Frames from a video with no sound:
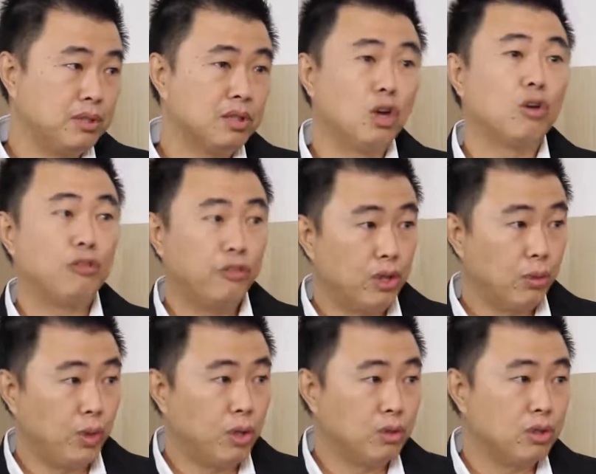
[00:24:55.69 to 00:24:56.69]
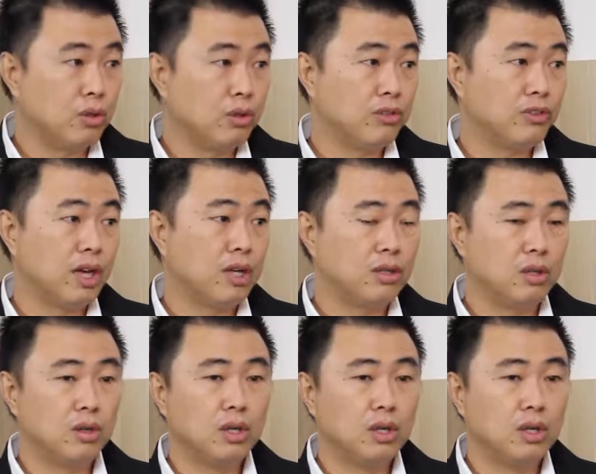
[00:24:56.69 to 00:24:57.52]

There's a lot of free will. It's like